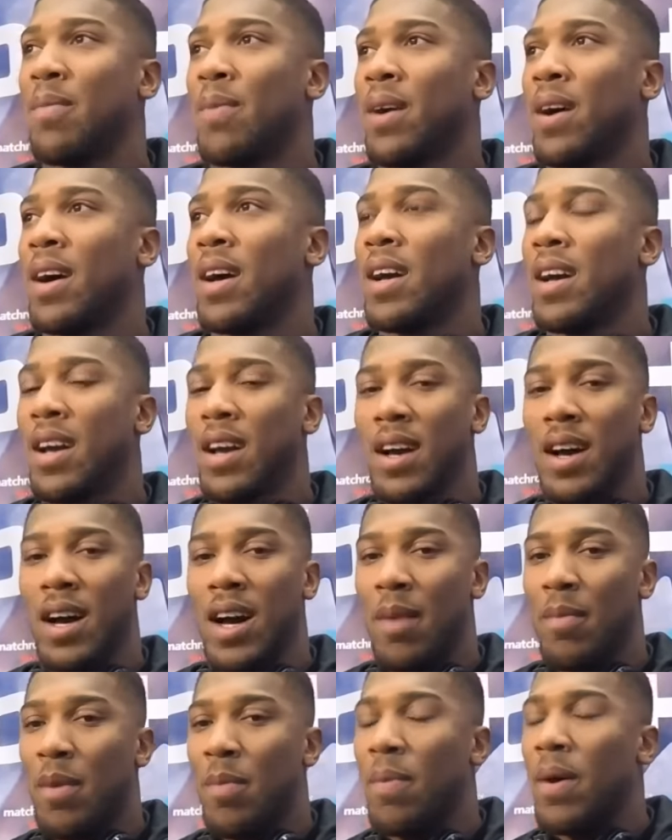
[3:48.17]
but
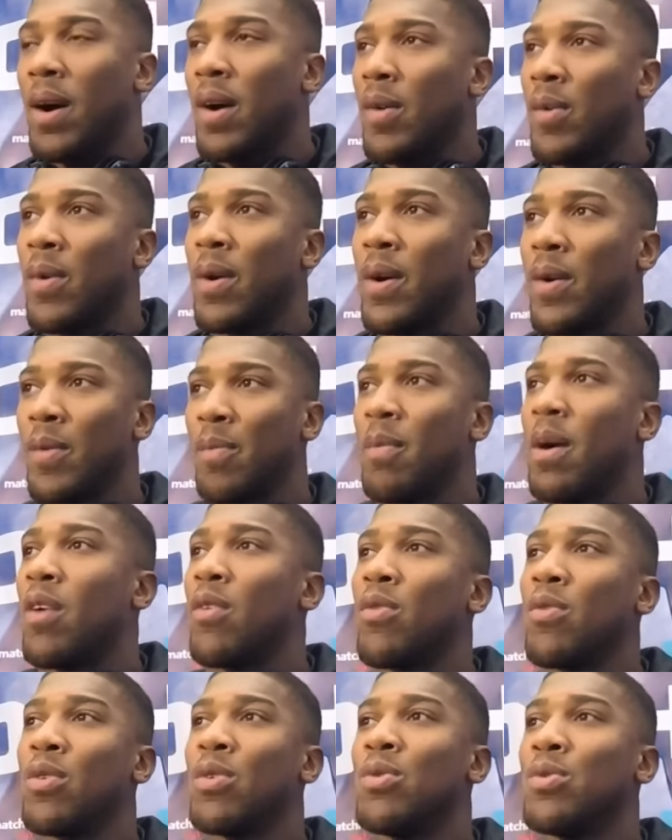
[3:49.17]
I'm about working my
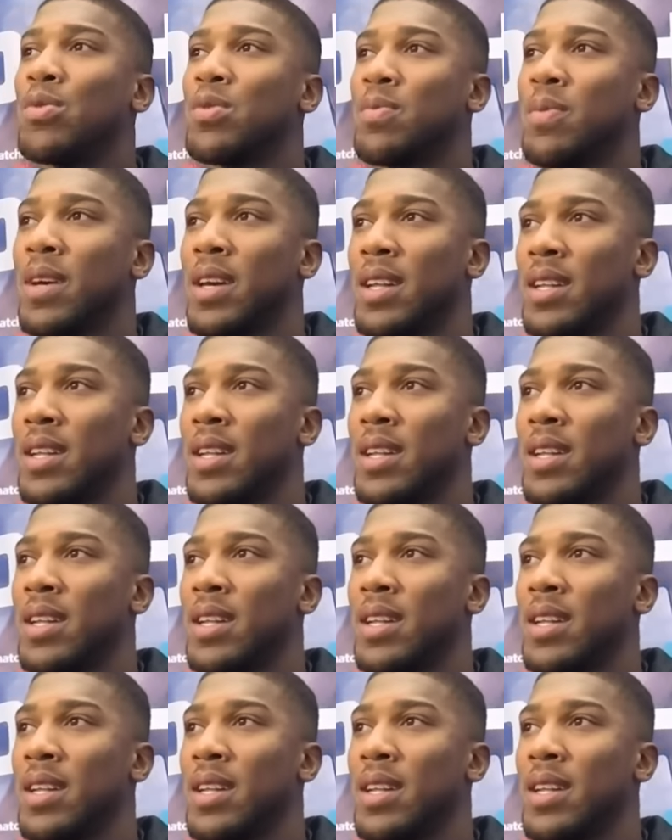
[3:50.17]
roots.